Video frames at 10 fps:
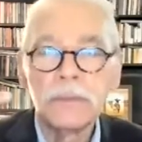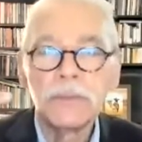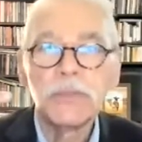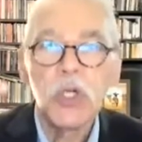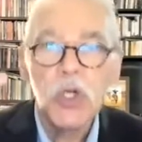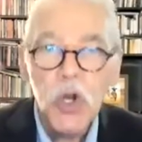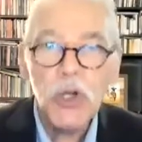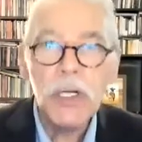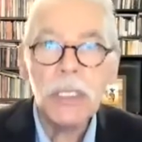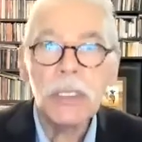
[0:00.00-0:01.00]
to
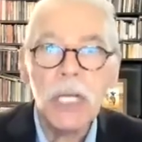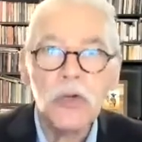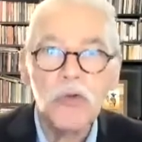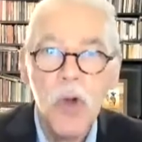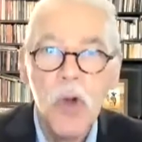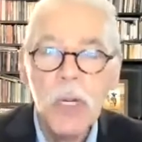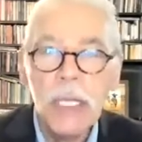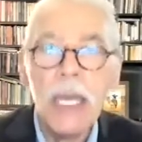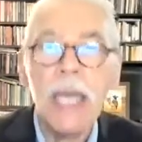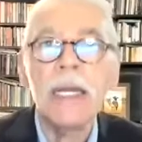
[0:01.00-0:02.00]
learning and
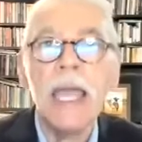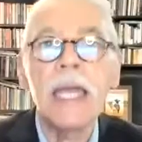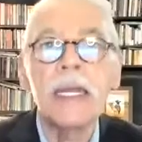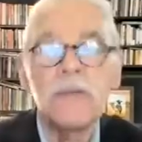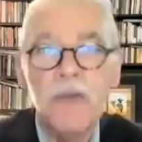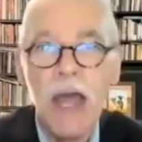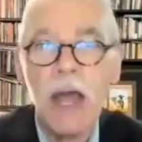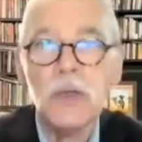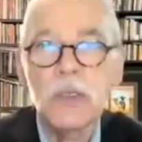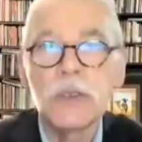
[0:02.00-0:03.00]
growing and adding
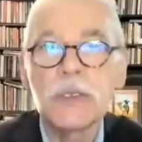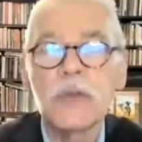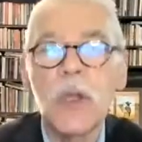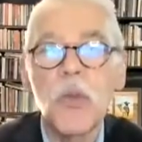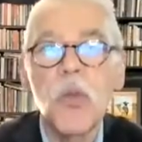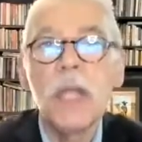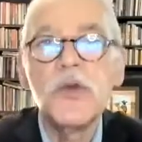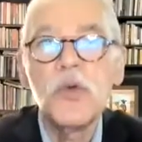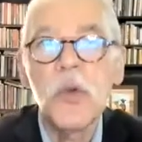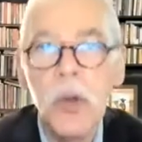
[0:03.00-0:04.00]
value so that when
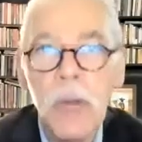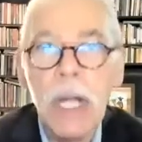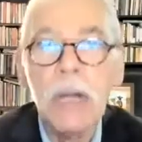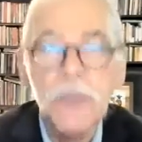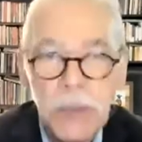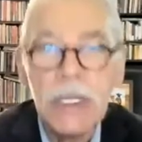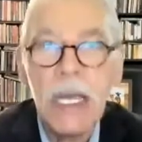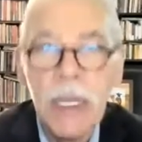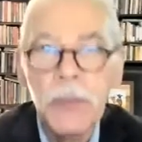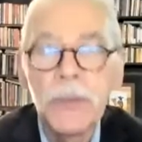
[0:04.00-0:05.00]
you are around the
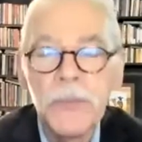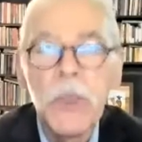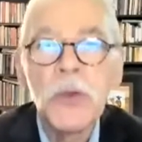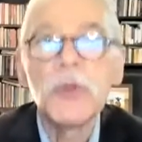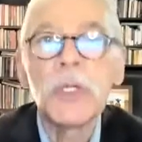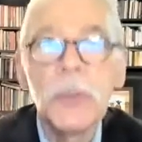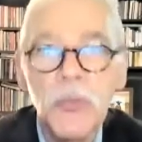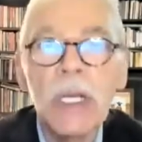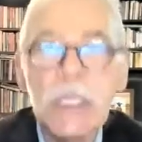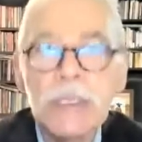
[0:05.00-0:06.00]
table, you can
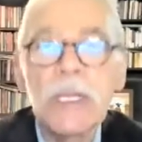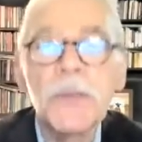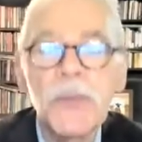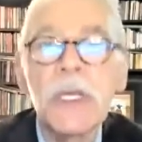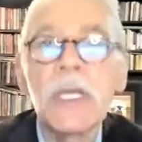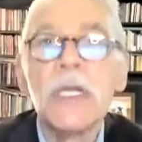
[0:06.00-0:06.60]
bring something